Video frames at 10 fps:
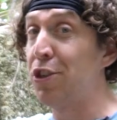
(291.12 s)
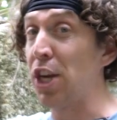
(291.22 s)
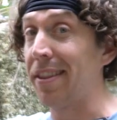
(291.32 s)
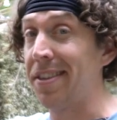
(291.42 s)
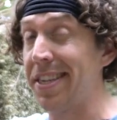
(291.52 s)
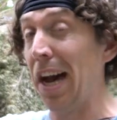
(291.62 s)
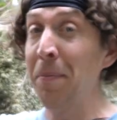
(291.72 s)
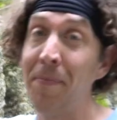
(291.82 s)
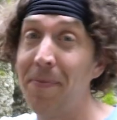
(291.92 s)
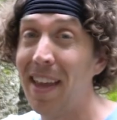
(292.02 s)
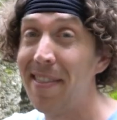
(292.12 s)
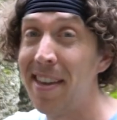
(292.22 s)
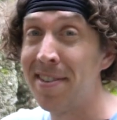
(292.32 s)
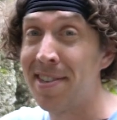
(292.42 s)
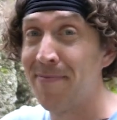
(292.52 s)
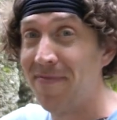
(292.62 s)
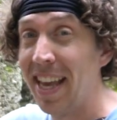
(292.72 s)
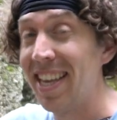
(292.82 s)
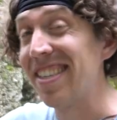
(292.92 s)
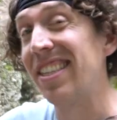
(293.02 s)
Check this out. This
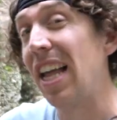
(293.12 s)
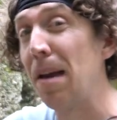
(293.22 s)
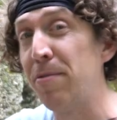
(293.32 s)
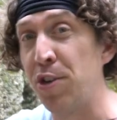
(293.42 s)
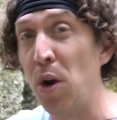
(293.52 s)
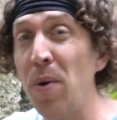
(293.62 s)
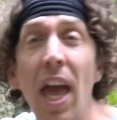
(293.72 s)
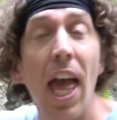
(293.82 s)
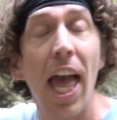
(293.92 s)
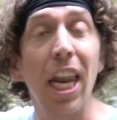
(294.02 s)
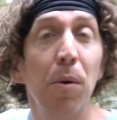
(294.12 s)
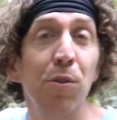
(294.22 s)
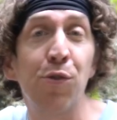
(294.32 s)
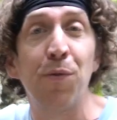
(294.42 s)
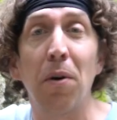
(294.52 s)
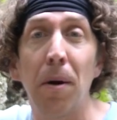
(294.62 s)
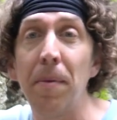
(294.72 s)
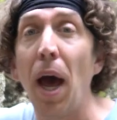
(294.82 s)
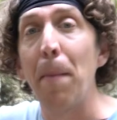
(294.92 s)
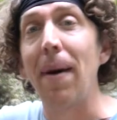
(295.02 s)
is limestone, and it was
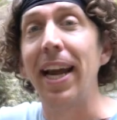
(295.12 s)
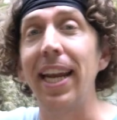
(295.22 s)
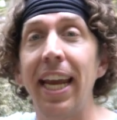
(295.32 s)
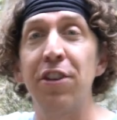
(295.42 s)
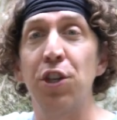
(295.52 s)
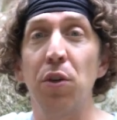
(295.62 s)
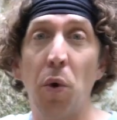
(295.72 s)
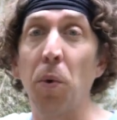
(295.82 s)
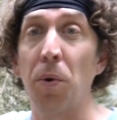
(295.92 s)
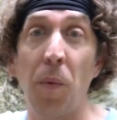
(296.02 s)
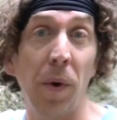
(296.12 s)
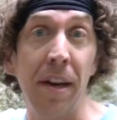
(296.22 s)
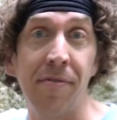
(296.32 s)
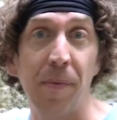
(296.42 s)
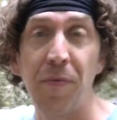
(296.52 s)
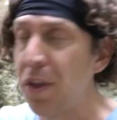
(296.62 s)
formed by an ancient coral reef.